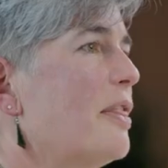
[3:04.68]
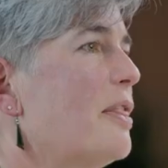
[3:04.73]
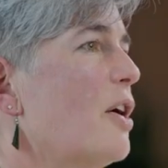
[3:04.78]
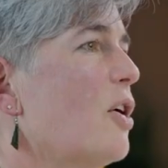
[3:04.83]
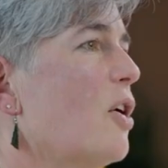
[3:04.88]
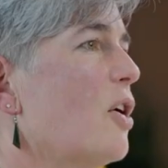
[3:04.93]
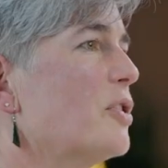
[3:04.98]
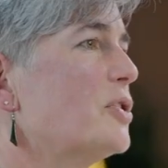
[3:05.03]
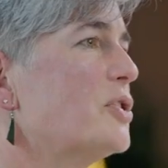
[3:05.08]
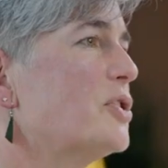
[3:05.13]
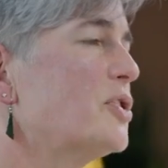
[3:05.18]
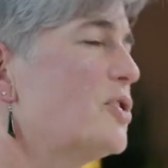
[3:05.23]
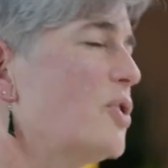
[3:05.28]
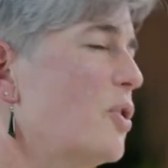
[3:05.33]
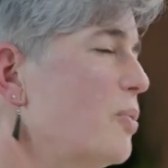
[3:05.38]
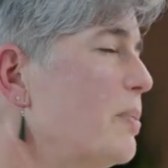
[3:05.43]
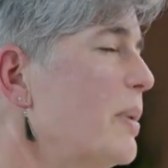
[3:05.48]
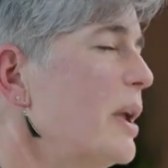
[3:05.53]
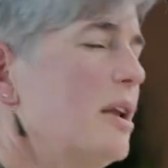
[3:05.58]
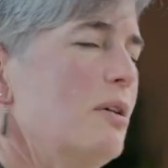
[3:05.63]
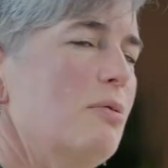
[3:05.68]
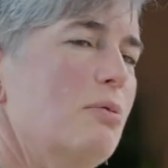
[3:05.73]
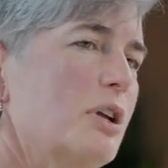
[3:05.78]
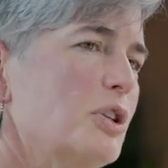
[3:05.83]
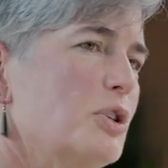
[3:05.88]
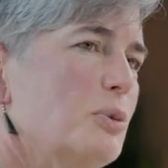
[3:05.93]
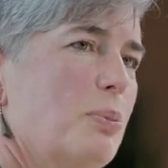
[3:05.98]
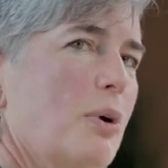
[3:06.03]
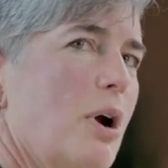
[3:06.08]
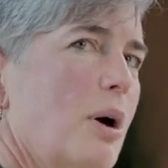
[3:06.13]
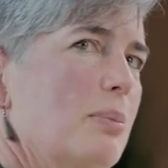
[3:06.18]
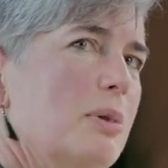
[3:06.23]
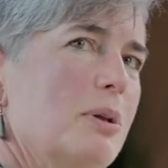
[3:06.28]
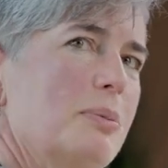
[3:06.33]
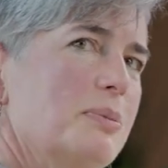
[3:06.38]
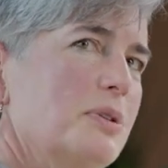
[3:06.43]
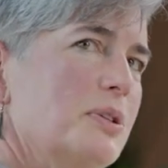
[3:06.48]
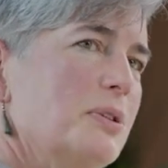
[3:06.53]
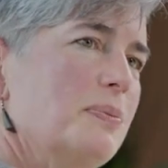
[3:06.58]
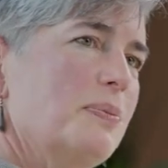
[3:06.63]
There are so many rich
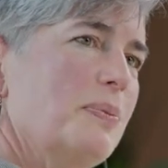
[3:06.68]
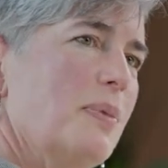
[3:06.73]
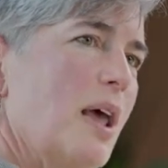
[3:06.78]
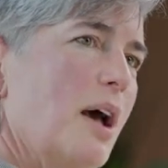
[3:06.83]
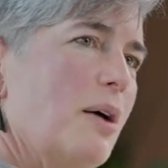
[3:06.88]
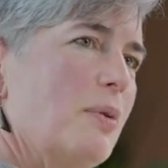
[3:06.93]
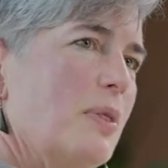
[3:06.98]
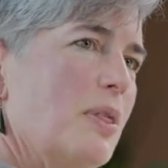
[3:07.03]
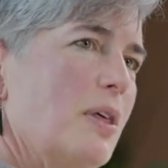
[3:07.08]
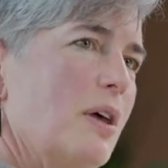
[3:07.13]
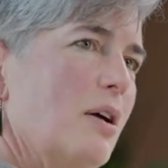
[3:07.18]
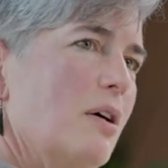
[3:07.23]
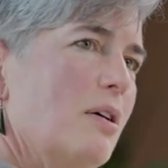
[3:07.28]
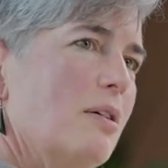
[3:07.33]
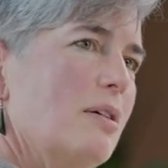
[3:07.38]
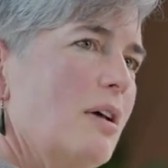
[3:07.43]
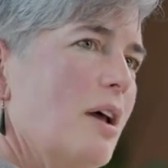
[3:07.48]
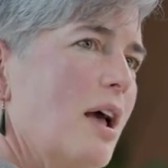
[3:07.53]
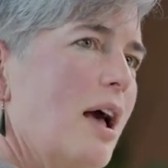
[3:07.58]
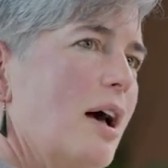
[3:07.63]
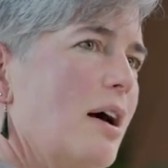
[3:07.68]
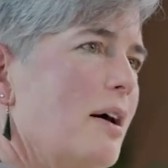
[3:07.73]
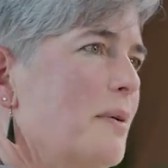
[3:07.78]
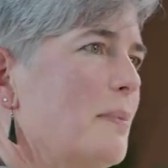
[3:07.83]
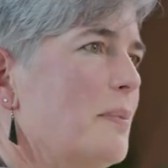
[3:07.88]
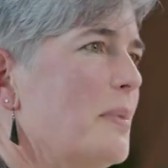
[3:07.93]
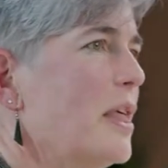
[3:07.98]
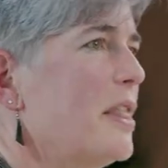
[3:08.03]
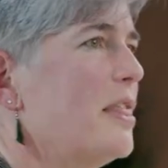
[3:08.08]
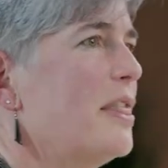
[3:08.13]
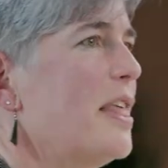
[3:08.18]
problems out there um,